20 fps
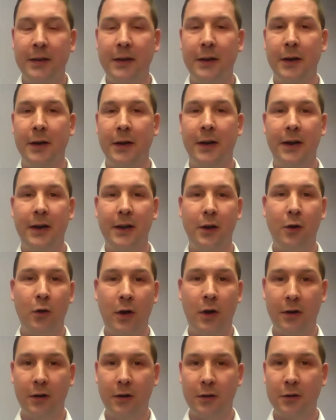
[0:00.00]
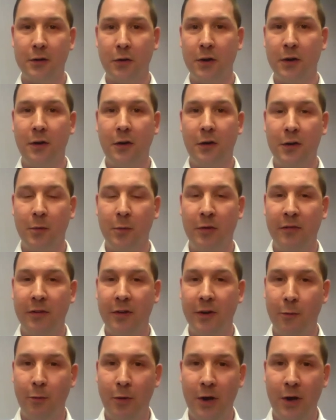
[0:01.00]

I know our current alderman very